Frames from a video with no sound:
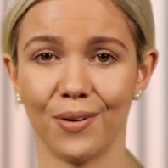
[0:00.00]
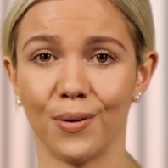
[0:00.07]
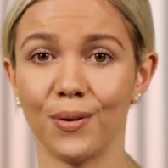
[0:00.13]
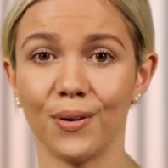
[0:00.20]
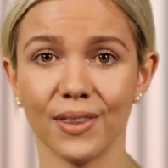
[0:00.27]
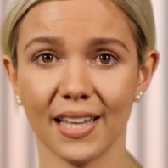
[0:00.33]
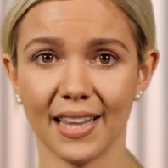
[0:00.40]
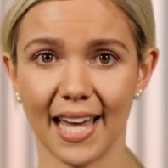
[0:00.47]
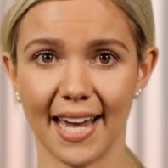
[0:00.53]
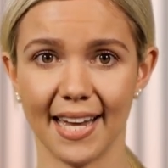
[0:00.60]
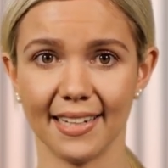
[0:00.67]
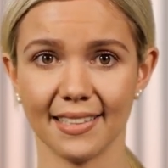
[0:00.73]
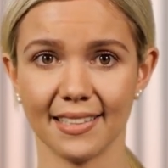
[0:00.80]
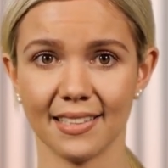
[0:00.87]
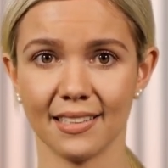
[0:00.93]
or the
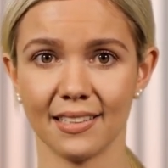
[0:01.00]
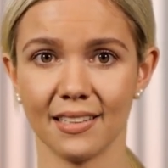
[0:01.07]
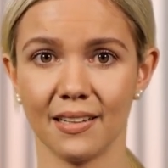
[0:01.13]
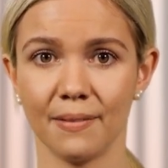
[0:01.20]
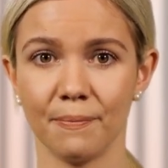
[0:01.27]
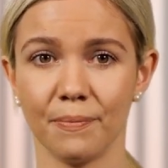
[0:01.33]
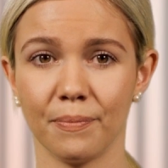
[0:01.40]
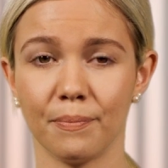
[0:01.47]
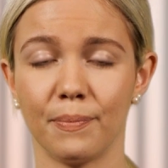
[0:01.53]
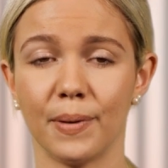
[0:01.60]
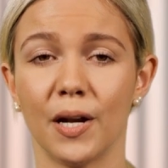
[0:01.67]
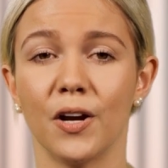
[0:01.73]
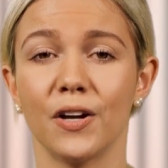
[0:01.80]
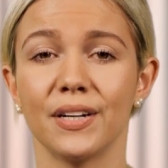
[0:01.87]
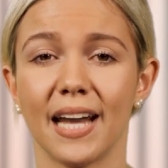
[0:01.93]
land,
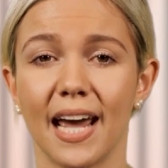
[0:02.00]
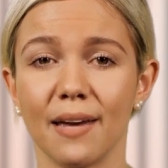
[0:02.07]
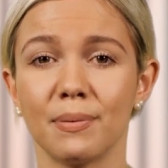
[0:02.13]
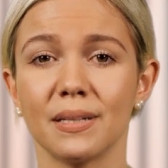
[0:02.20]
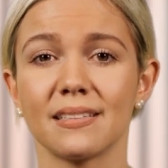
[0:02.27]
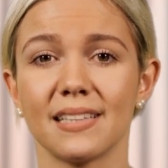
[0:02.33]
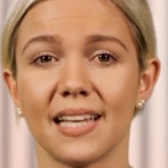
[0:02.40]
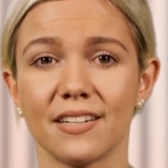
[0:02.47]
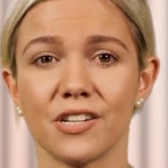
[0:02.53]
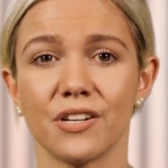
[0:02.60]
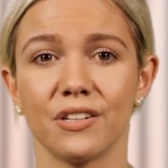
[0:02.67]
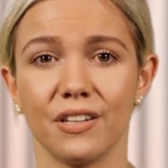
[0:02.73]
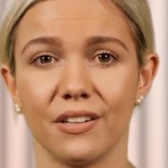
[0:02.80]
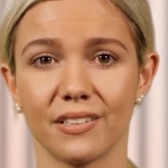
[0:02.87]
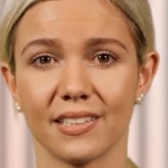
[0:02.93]
but her neighbours let her
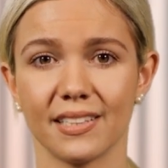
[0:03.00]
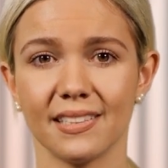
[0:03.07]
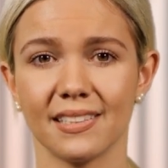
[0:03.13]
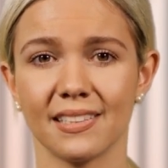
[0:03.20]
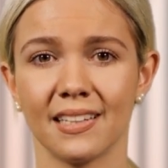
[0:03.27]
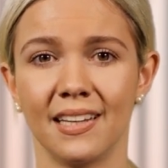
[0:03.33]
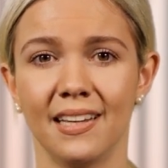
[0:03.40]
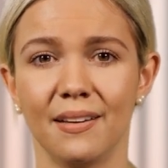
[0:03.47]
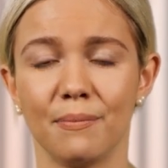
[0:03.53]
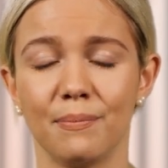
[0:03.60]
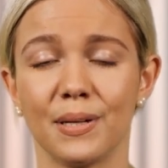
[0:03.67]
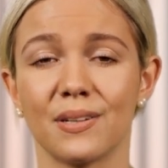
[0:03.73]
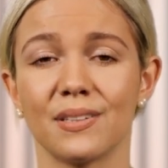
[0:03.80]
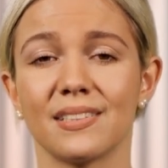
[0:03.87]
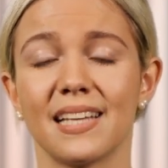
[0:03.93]
use it
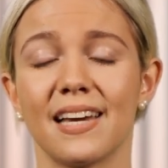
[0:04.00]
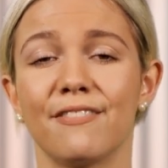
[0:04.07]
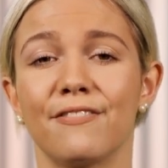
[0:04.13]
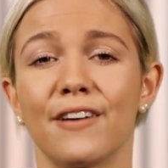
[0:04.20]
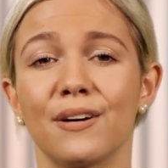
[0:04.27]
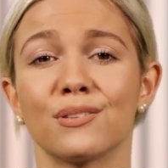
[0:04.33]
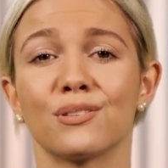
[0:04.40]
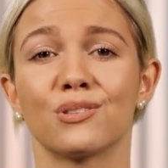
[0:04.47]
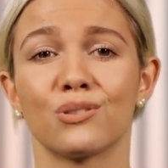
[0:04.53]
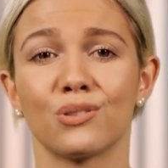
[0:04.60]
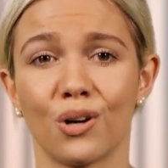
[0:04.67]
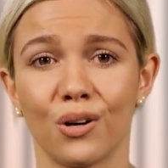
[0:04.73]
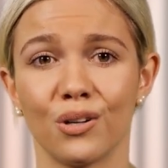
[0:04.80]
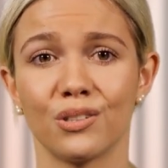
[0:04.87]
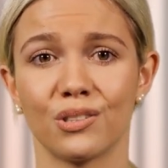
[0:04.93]
because they felt
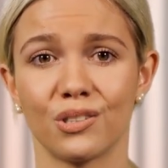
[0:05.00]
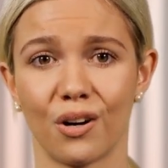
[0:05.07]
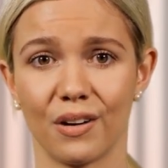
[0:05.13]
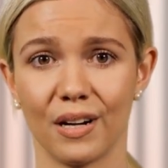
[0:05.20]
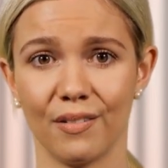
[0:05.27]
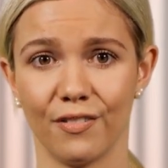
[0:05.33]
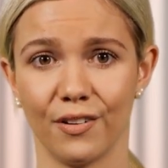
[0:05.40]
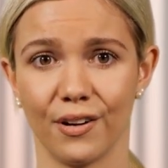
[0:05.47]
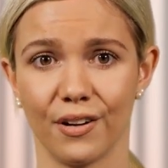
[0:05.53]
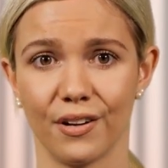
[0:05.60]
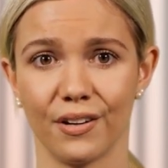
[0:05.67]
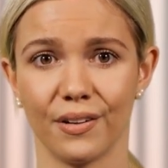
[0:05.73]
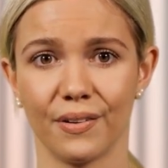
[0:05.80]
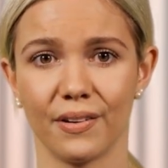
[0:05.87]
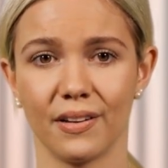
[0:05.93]
so sorry for her.